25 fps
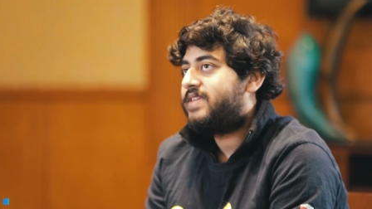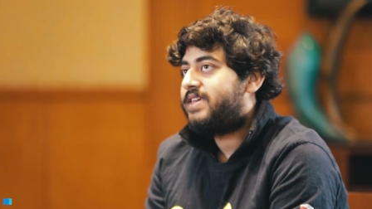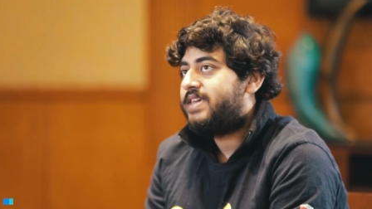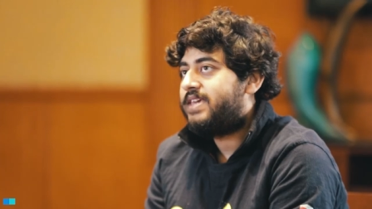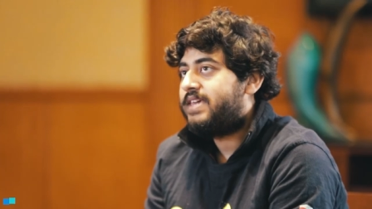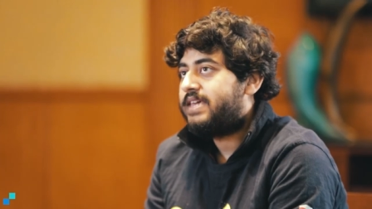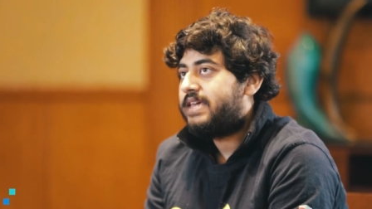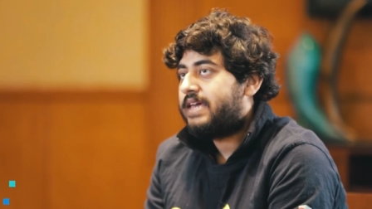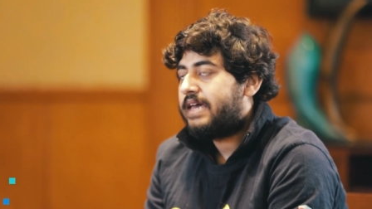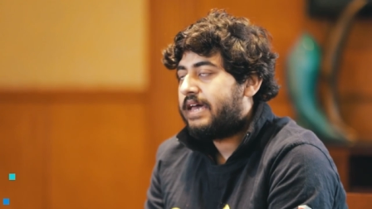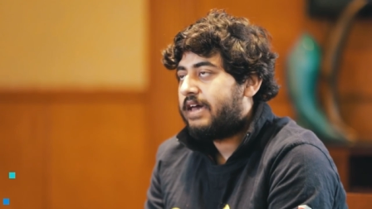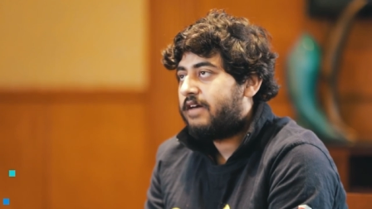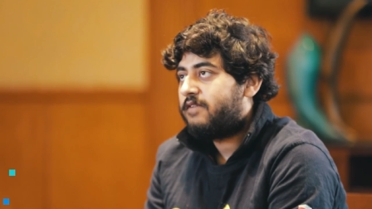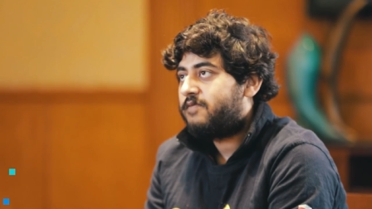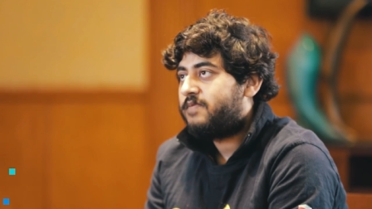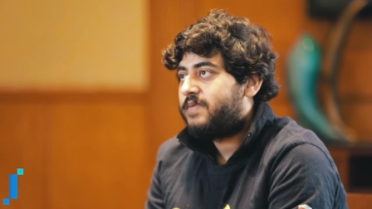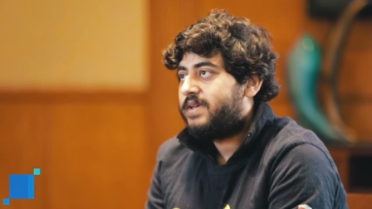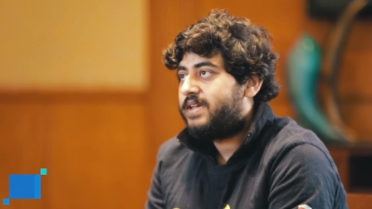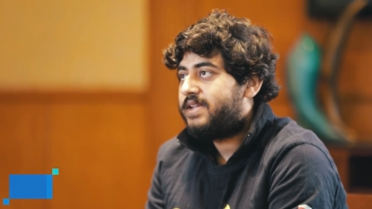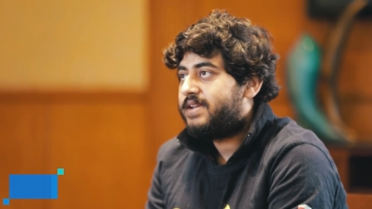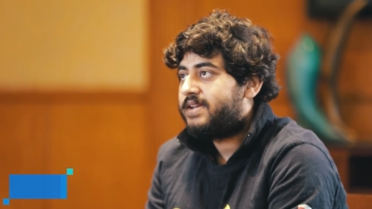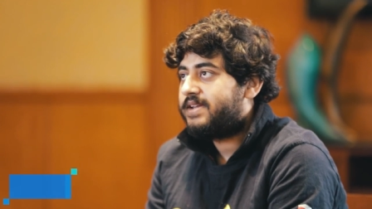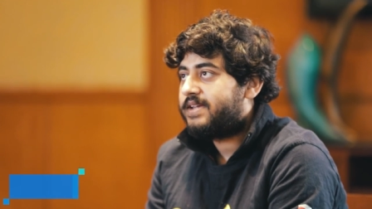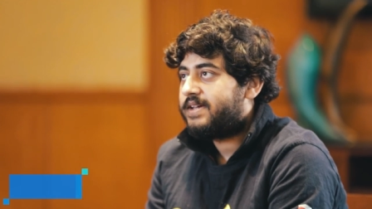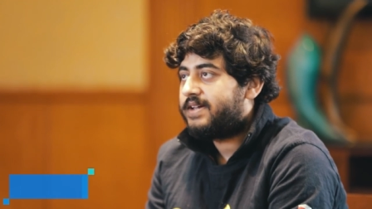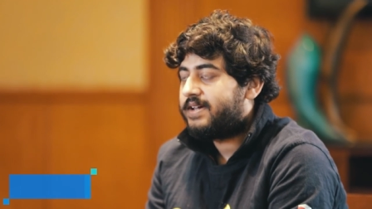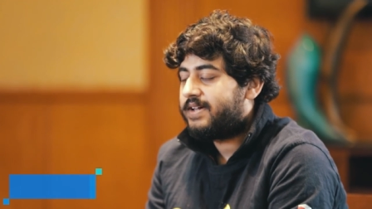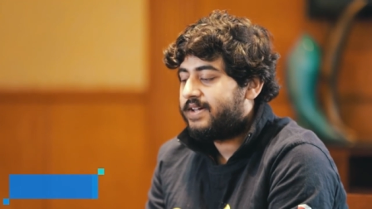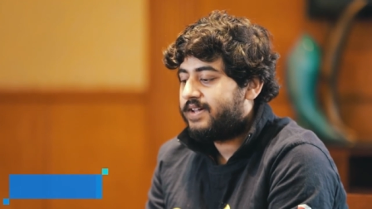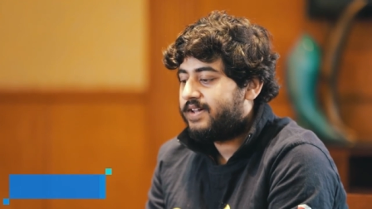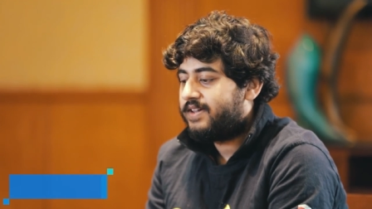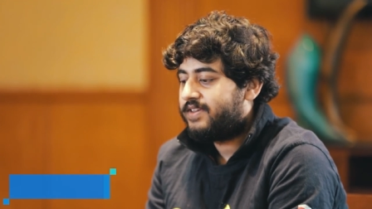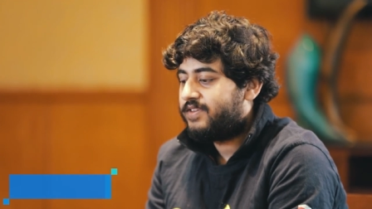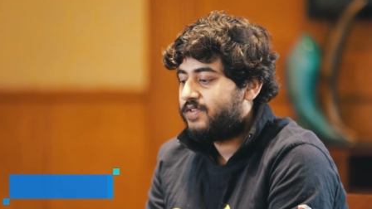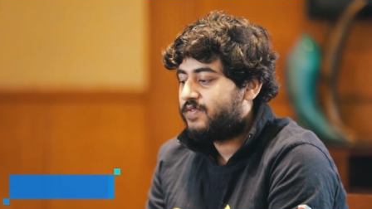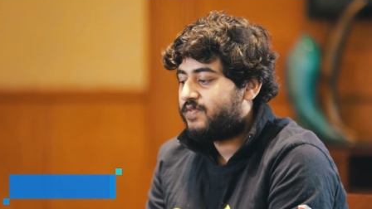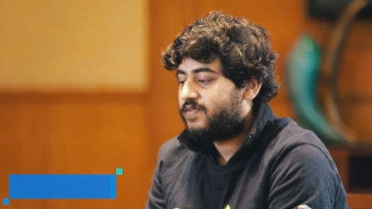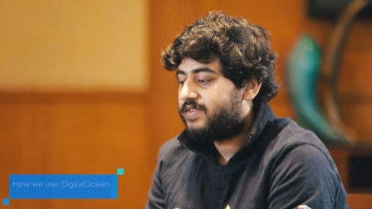We have been
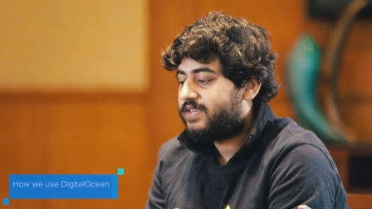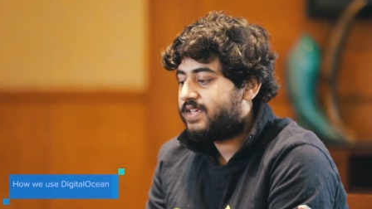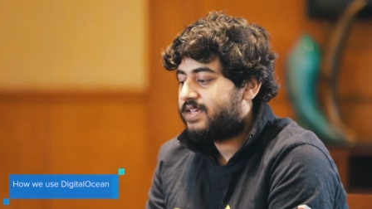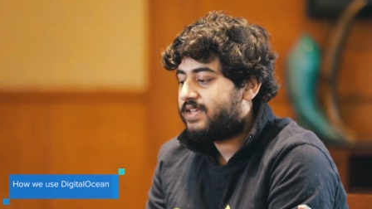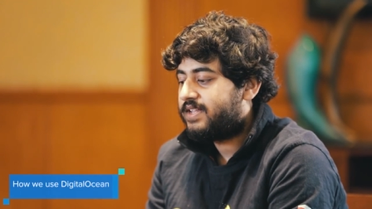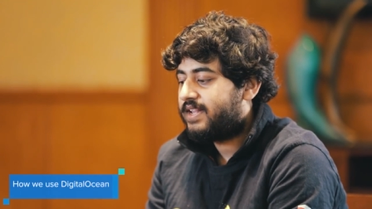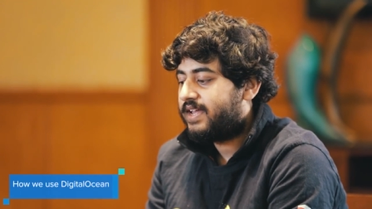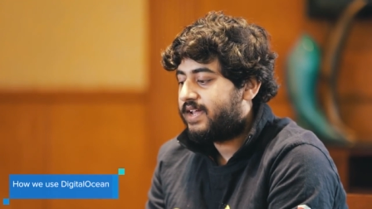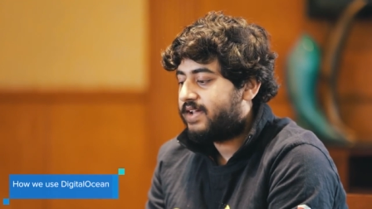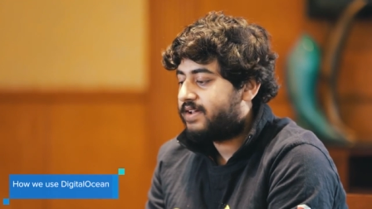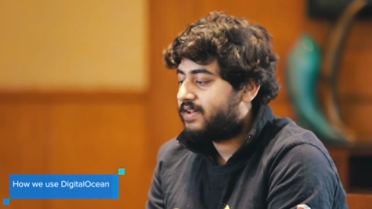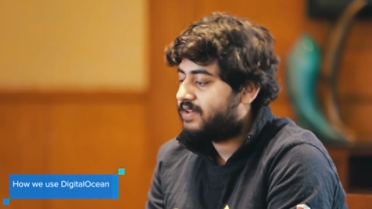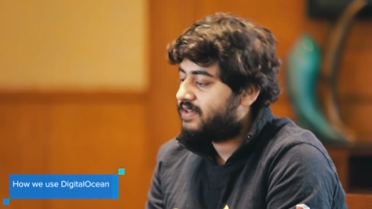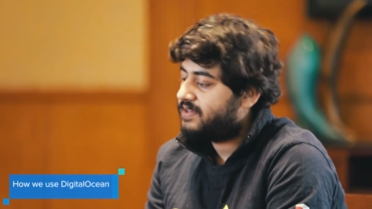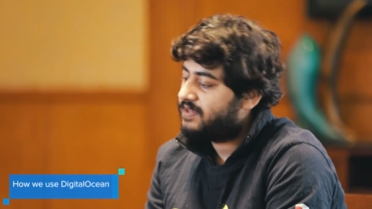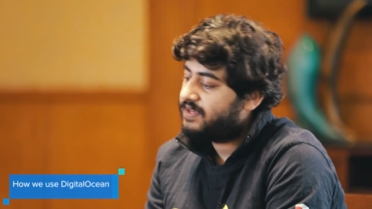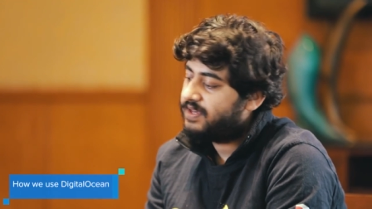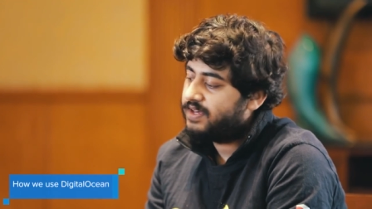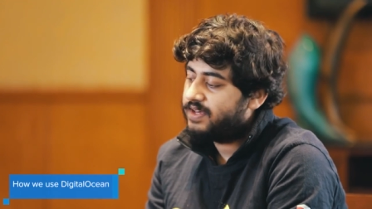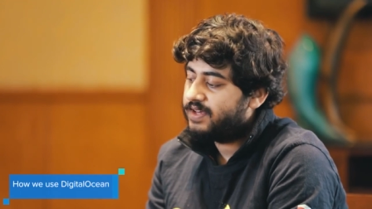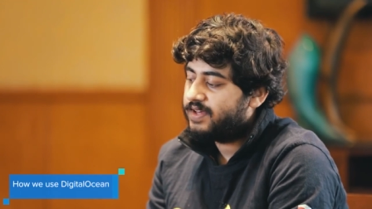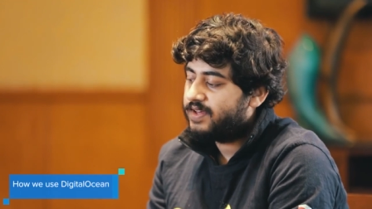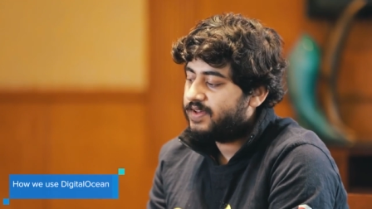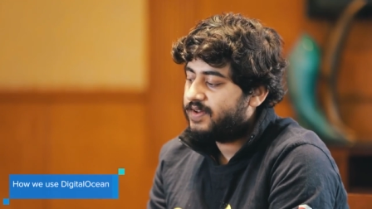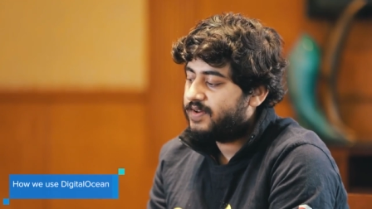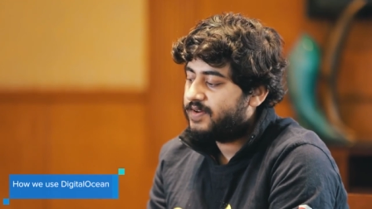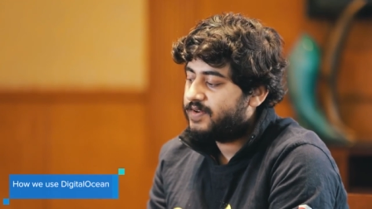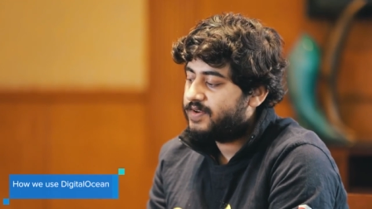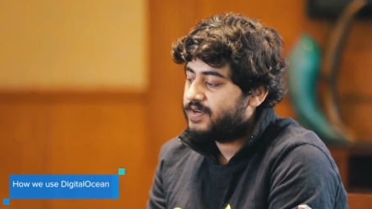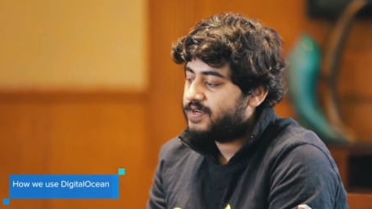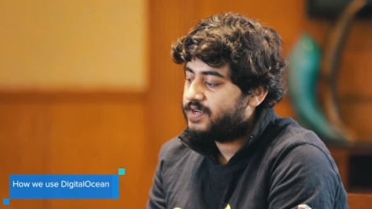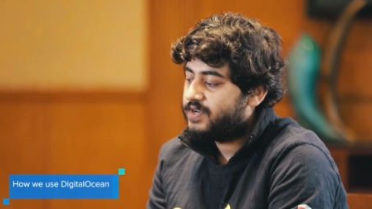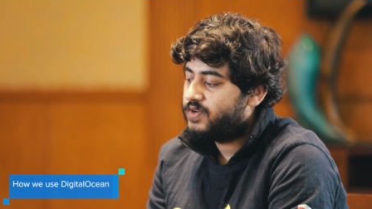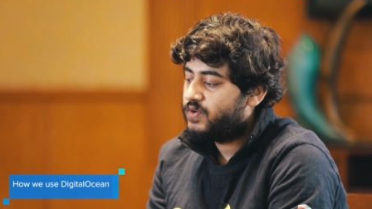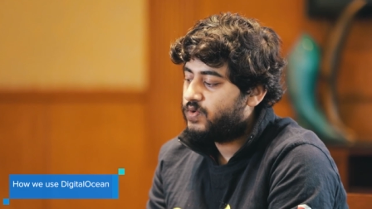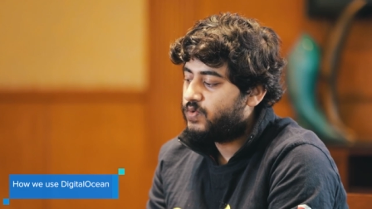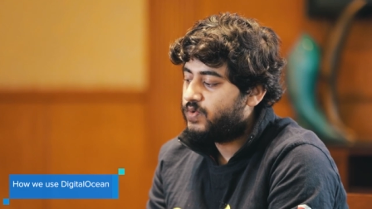uh, using like uh,